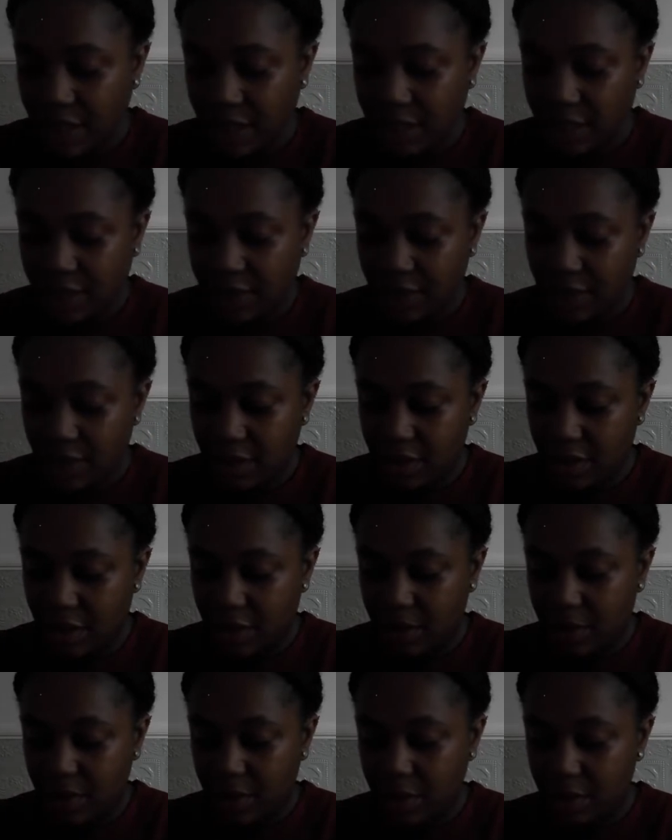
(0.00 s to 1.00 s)
Give it a stir
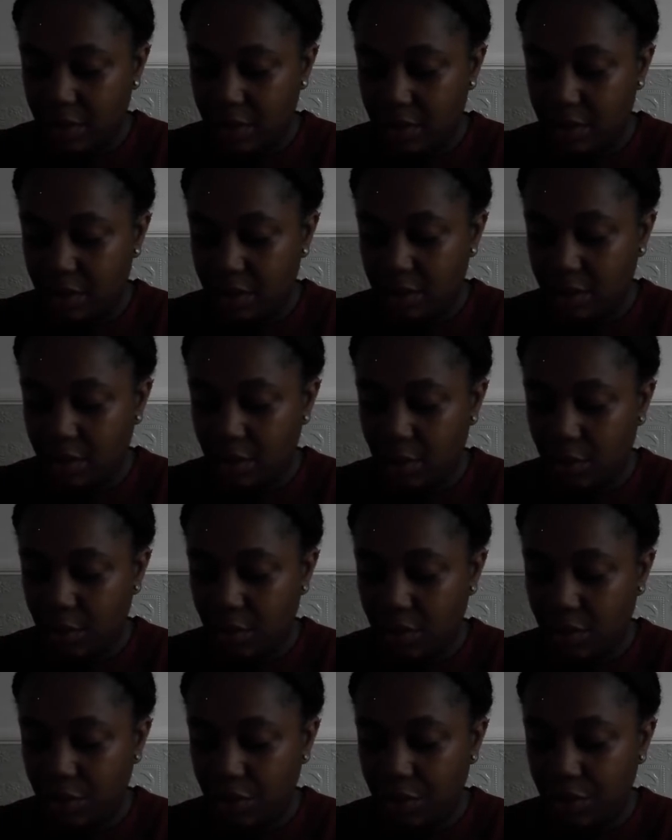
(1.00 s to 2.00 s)
because we do
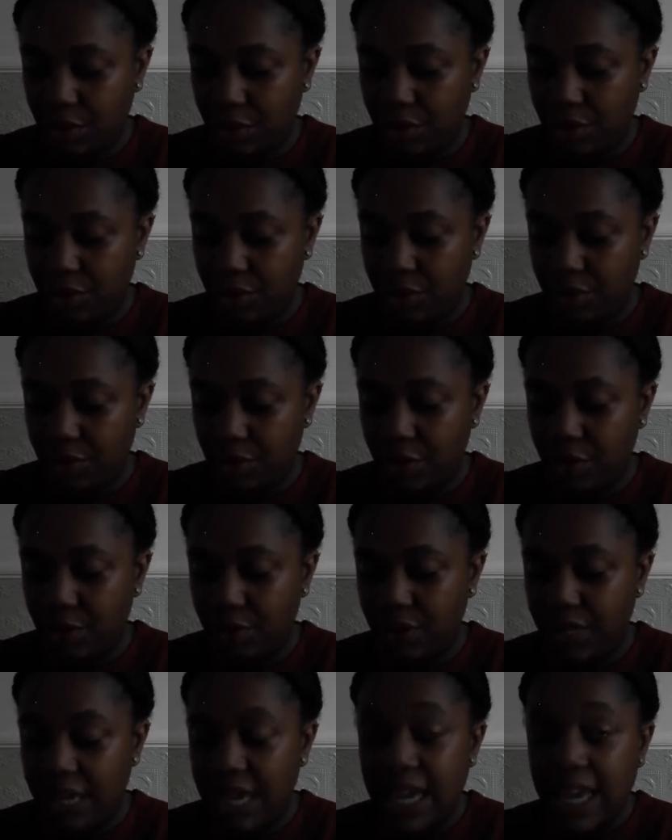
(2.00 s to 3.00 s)
want the sugar to dissolve.
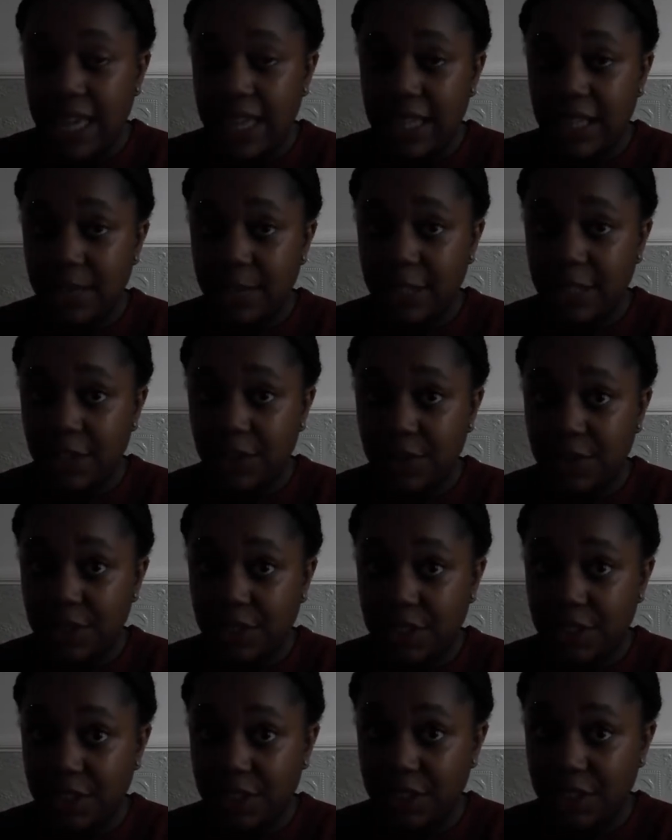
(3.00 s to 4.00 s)
The smell is really
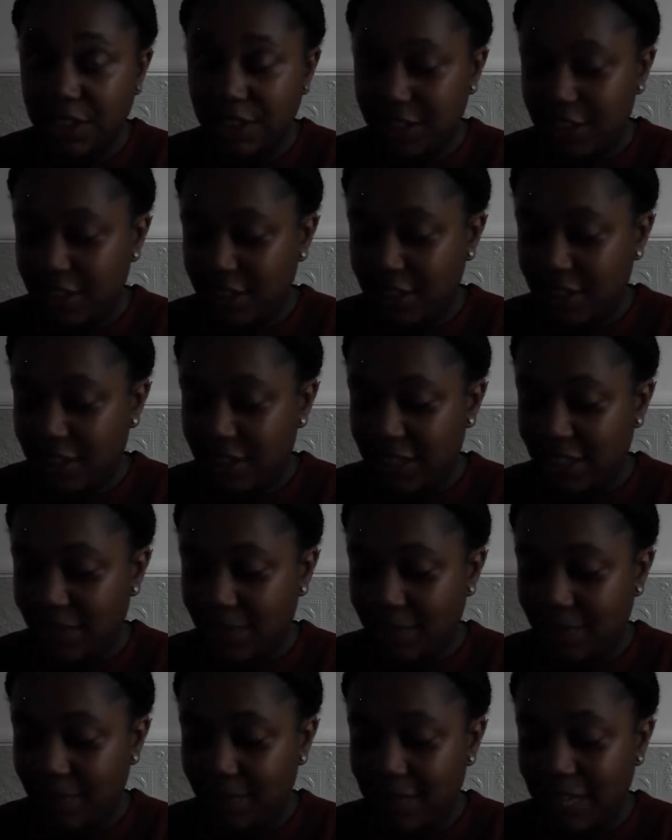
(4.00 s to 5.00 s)
good. Well,
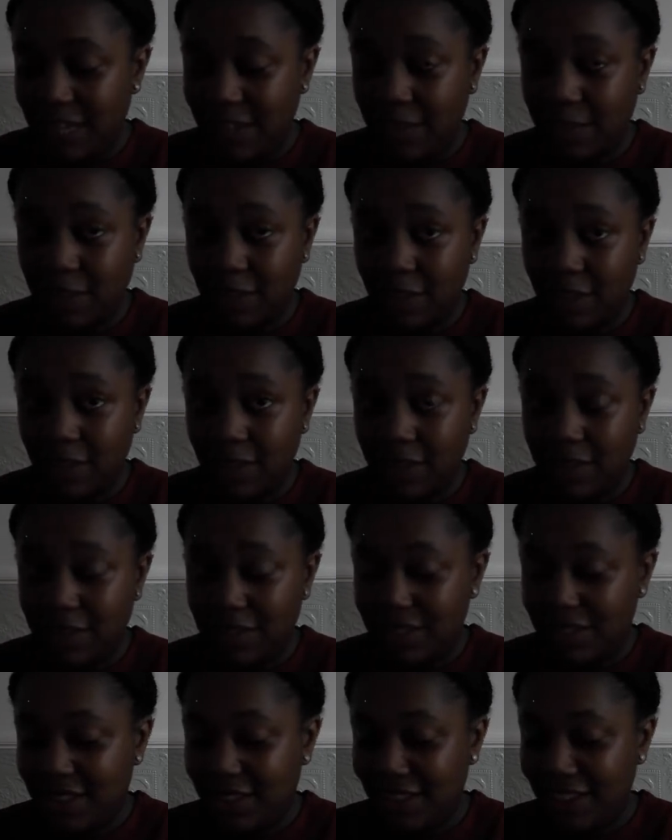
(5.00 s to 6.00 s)
like, my aunt loves
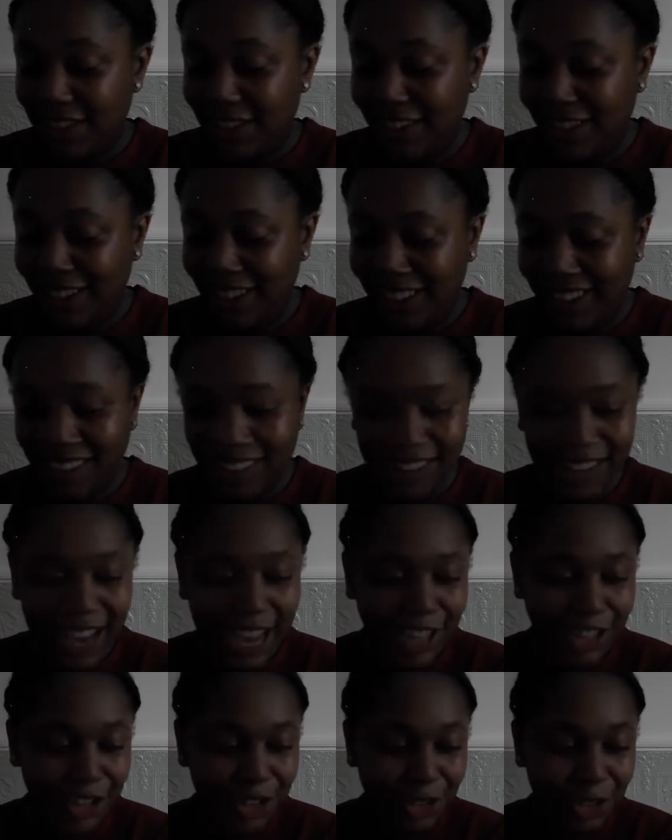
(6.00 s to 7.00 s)
this tea.
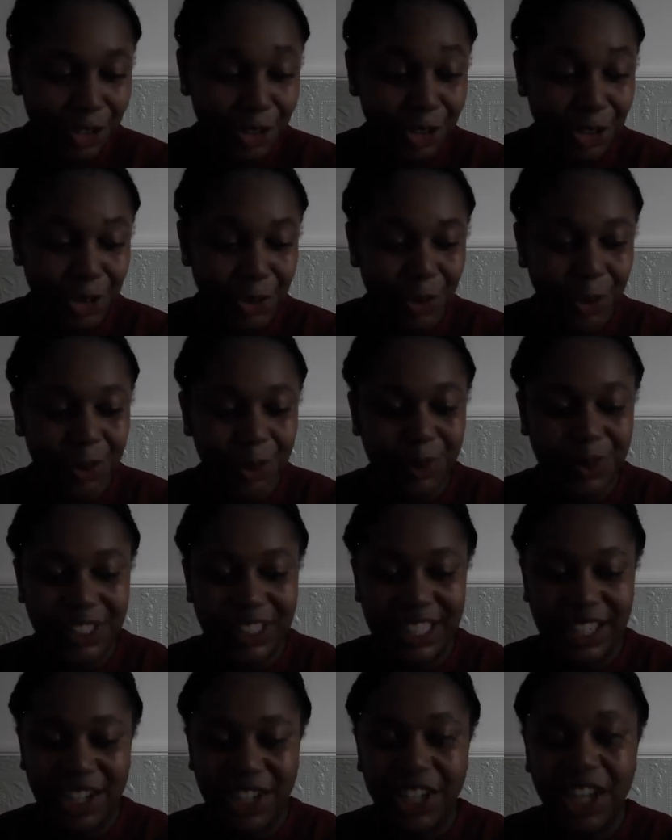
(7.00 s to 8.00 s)
As a joke, she'd probably
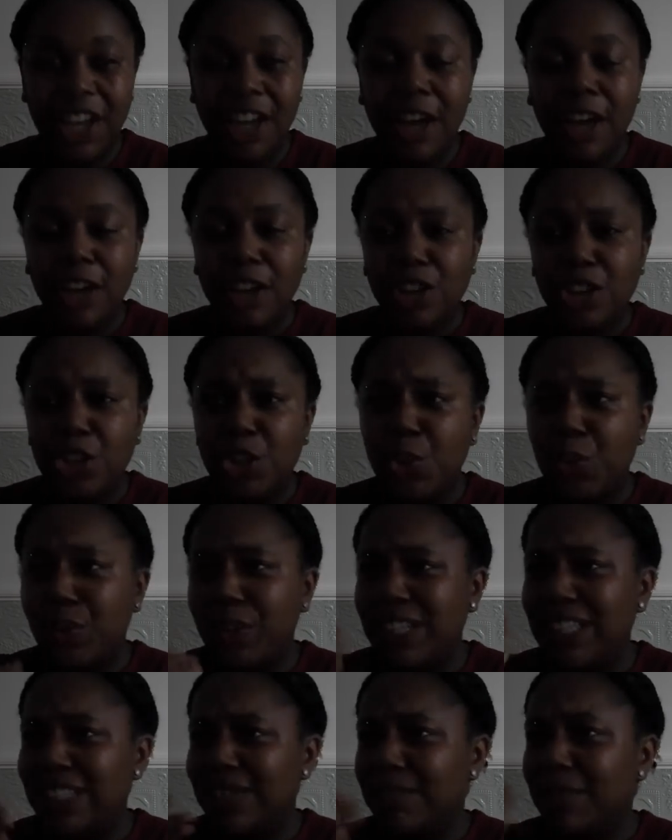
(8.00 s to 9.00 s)
say, you can
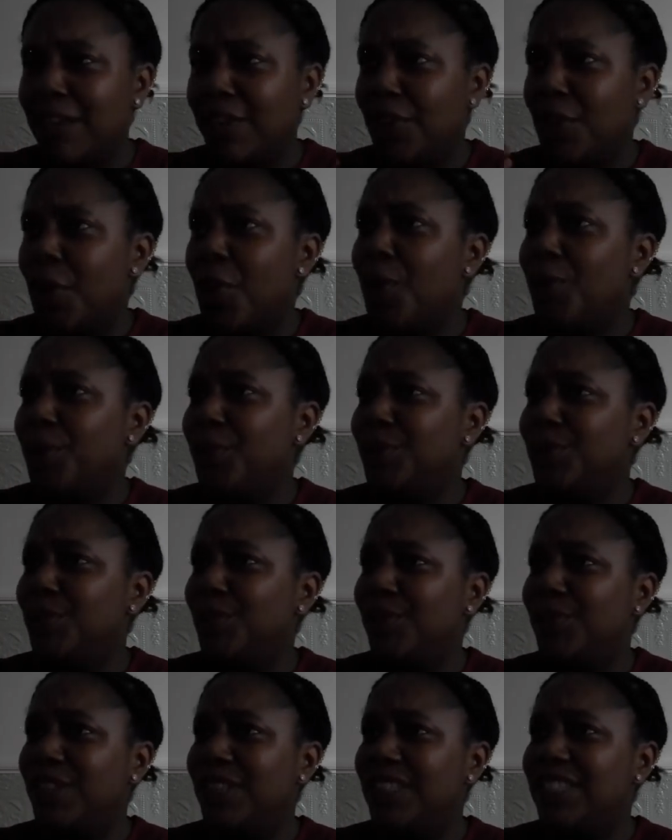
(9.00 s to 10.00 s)
really smell the odes
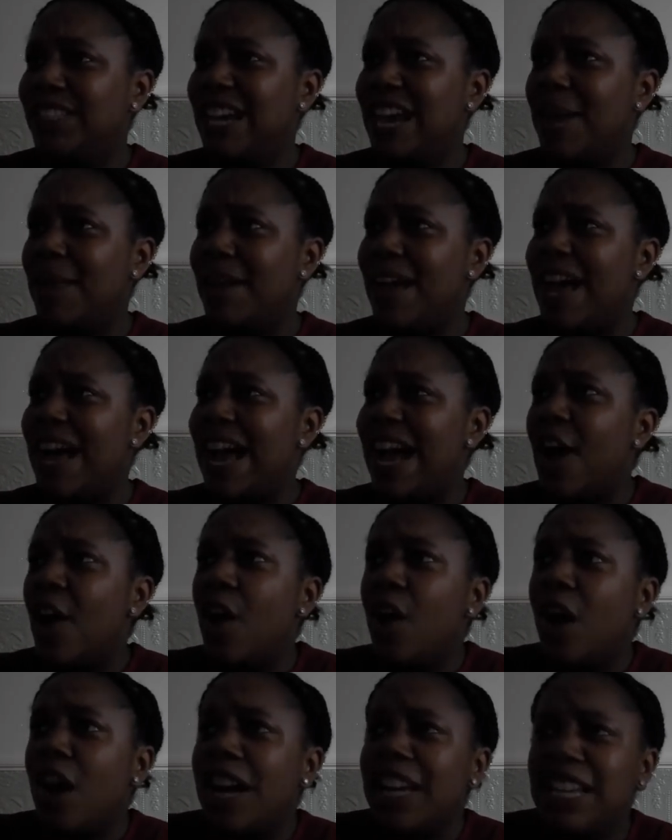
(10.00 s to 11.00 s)
of the jam.
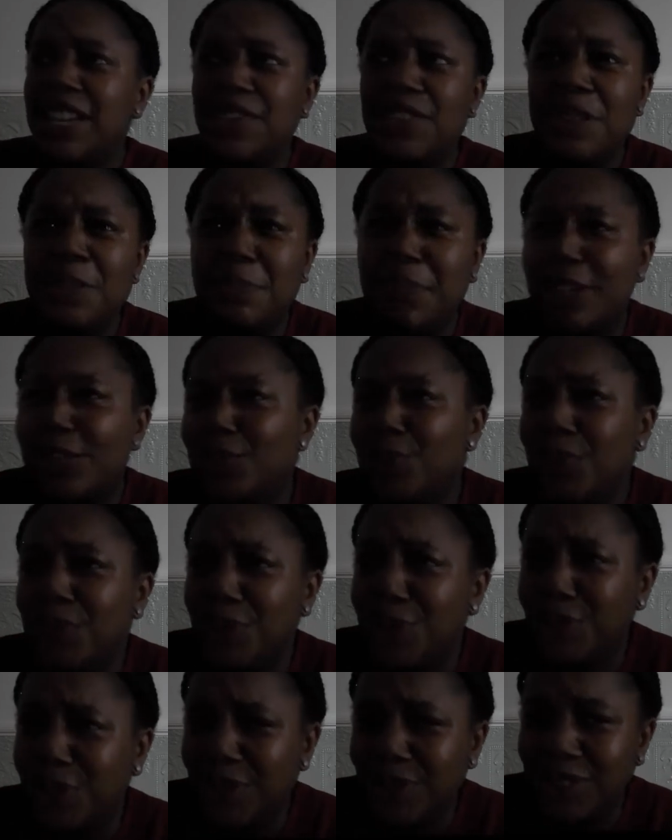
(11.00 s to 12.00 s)
Even the butter on
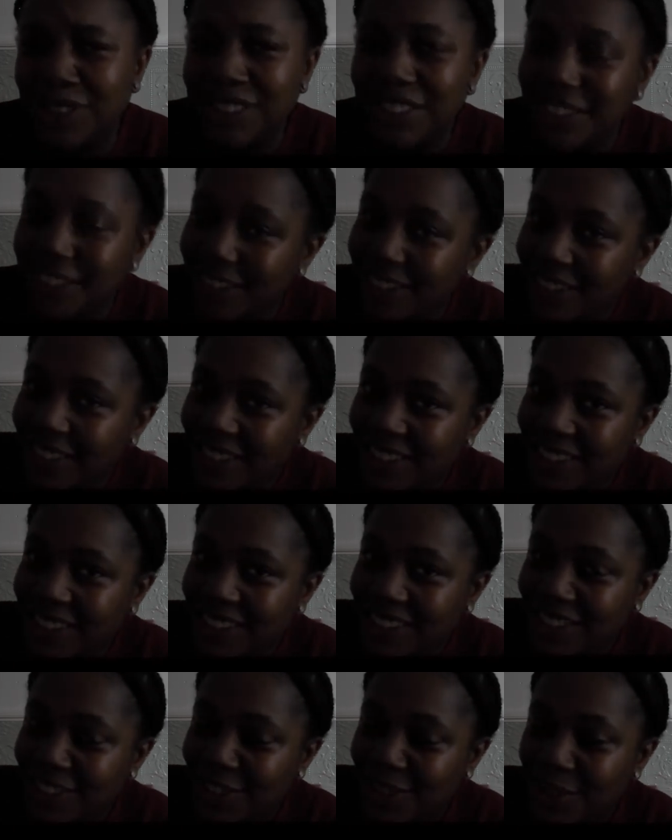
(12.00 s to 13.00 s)
the toast.
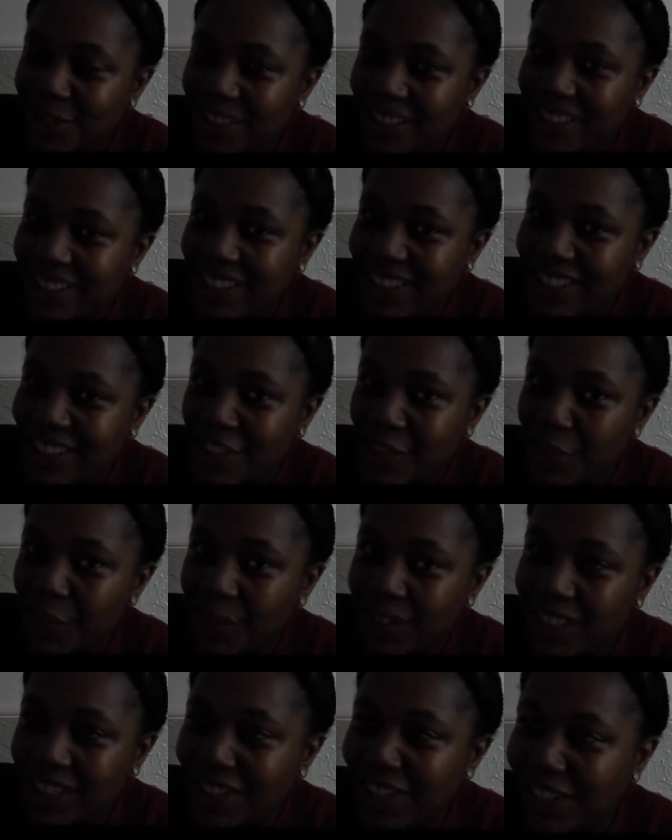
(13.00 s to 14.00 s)
She's totally kidding, like, you
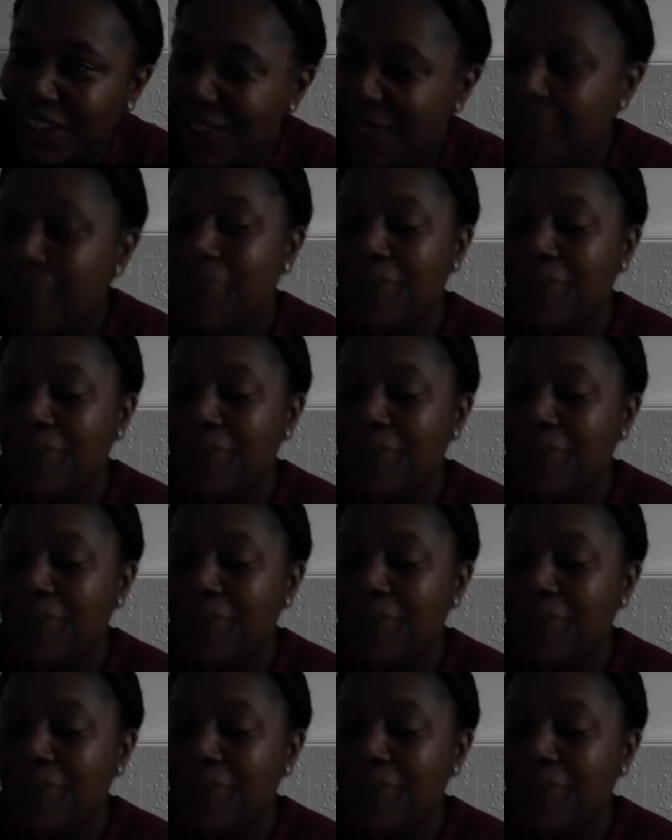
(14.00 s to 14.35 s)
really can't.